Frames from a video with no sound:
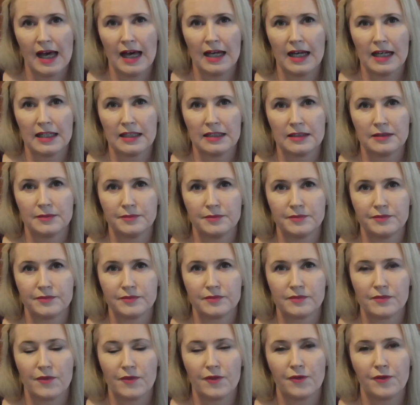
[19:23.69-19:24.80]

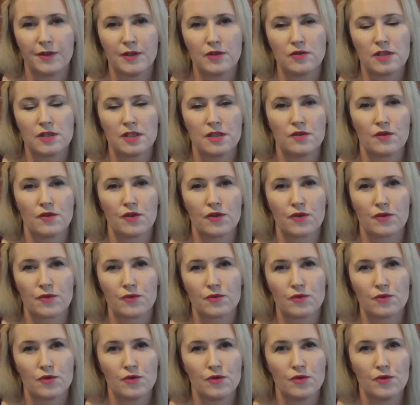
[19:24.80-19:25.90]
um, filtered
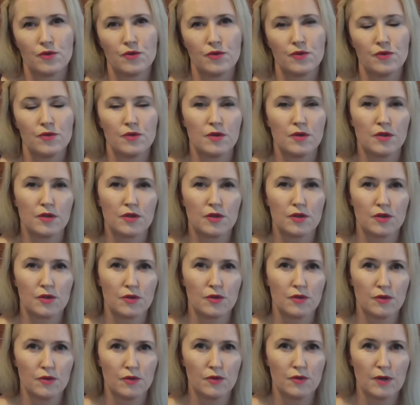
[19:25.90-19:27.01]
through
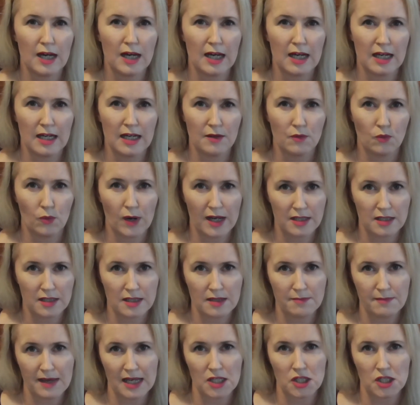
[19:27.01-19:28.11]
to uh,
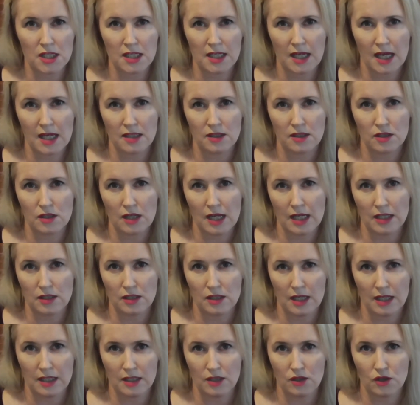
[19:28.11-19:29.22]
Western magic and,
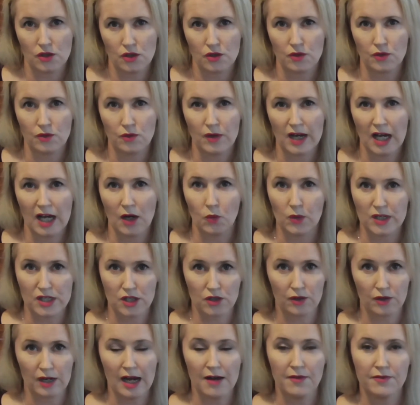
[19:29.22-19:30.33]
and into uh,
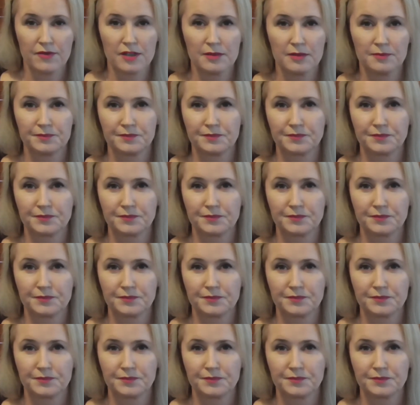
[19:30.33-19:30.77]
witchcraft